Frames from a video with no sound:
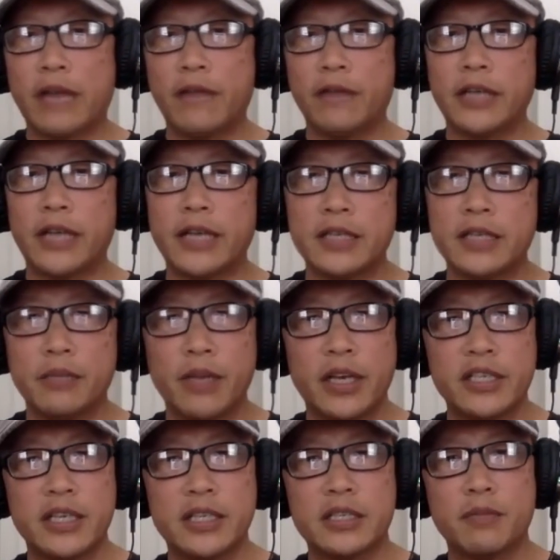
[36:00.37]
advertising
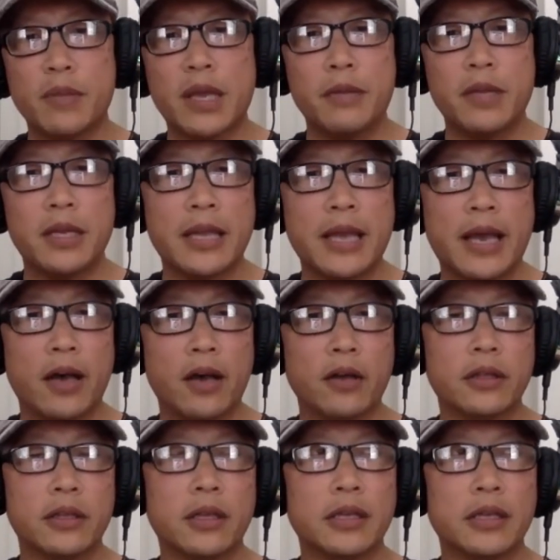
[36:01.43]
budgets, maybe
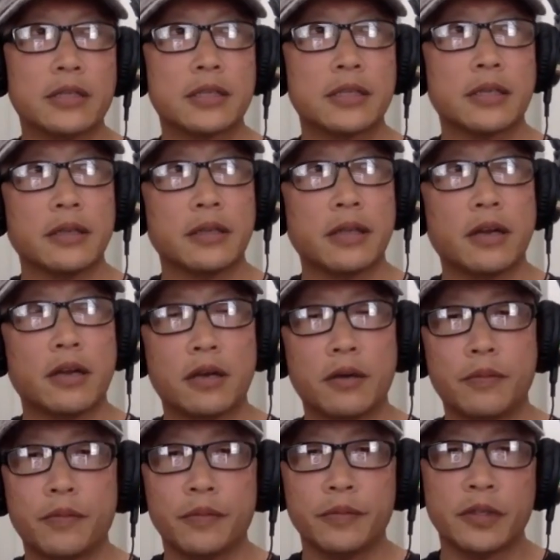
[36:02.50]
now it's
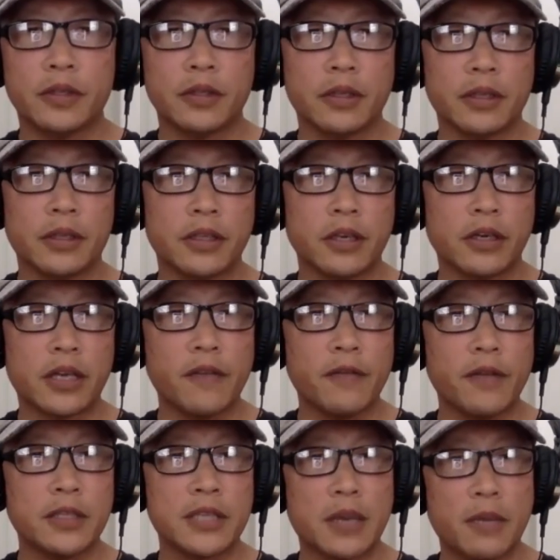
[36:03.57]
they're they're
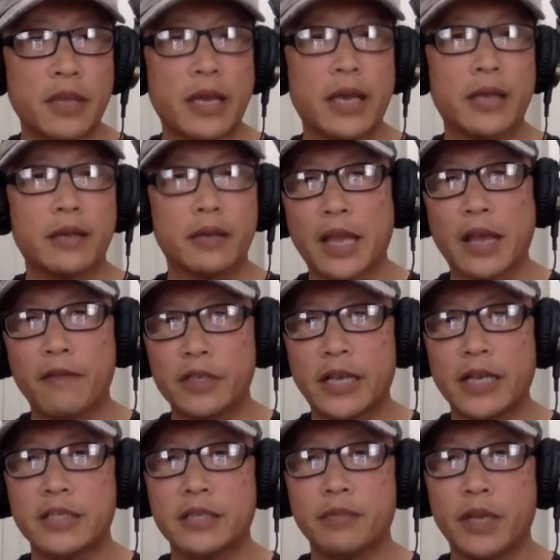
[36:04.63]
giving some of that
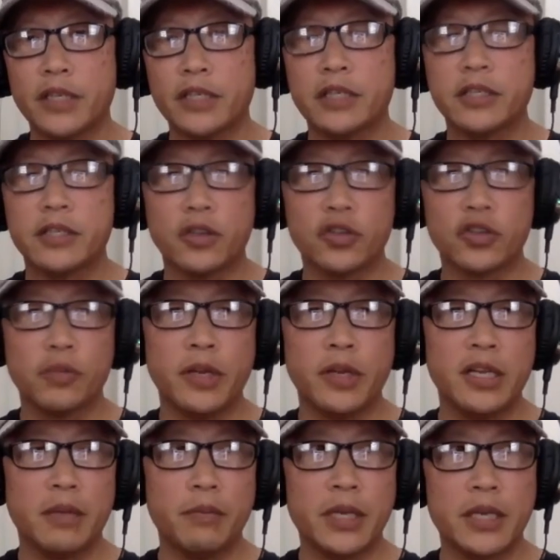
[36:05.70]
advertising budget to social
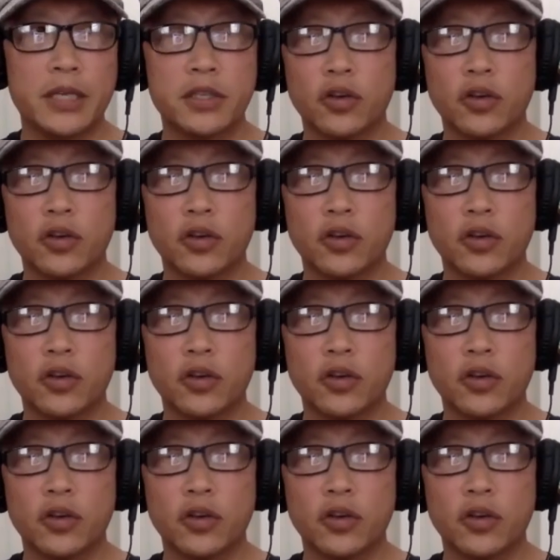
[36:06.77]
media because